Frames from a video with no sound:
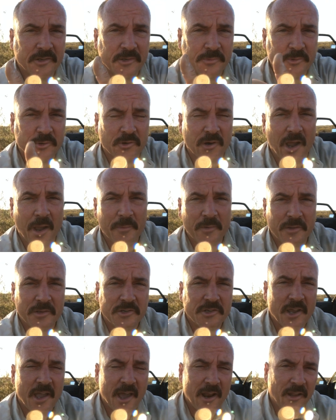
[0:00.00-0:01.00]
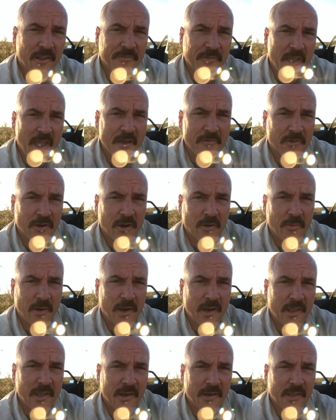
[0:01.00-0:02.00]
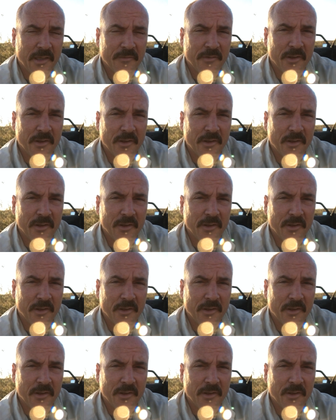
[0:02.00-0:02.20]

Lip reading: subscribe to the channel if you haven't already, and